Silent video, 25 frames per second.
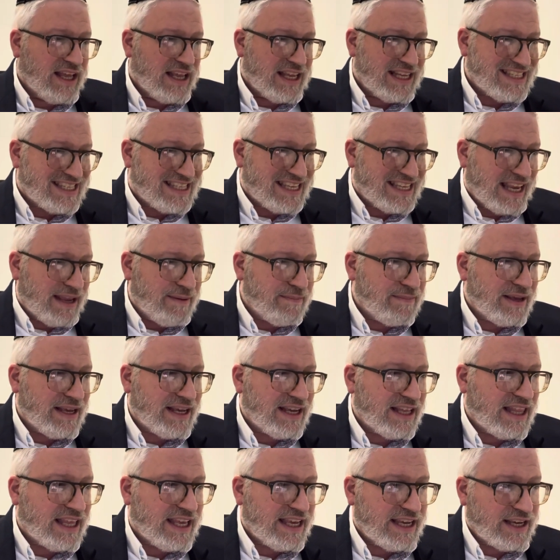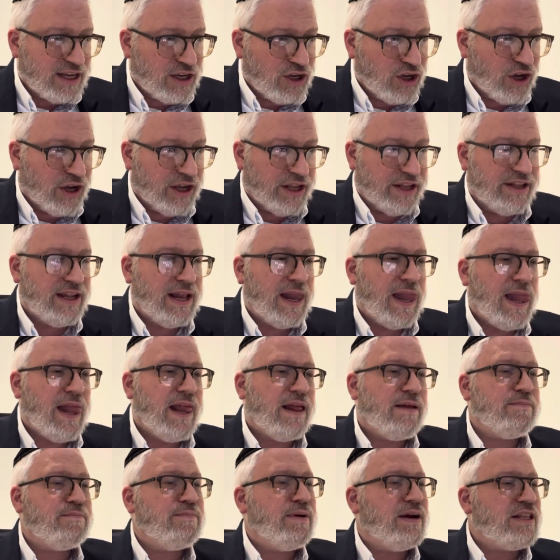seemingly good
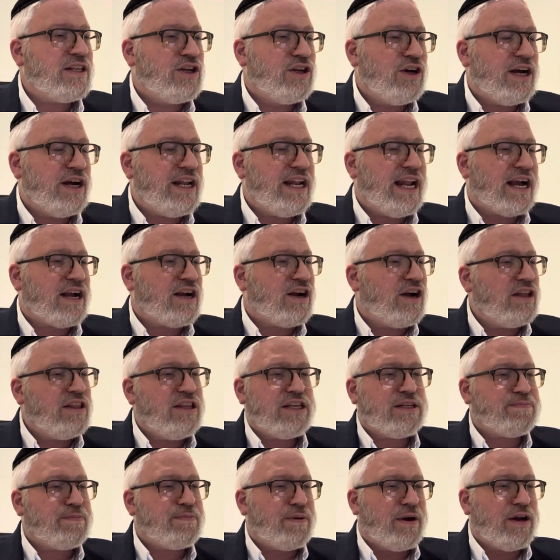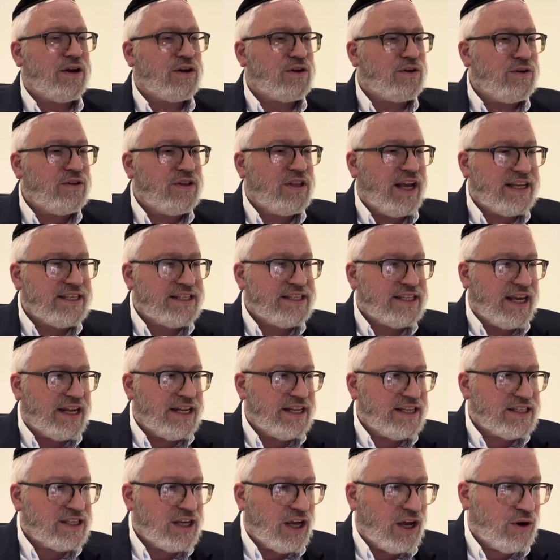but good HaKadosh Baruch Hu does on
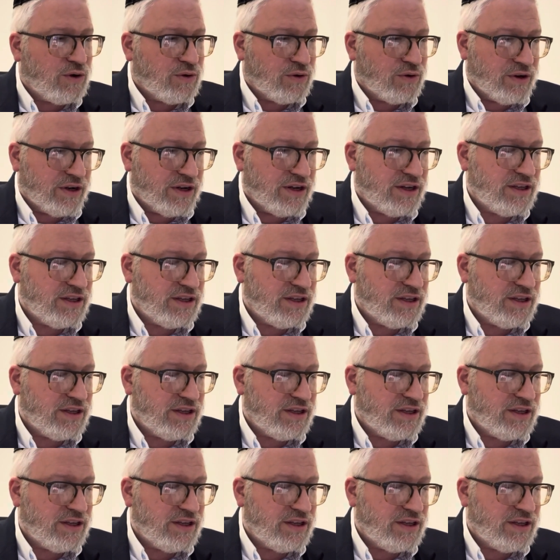his own,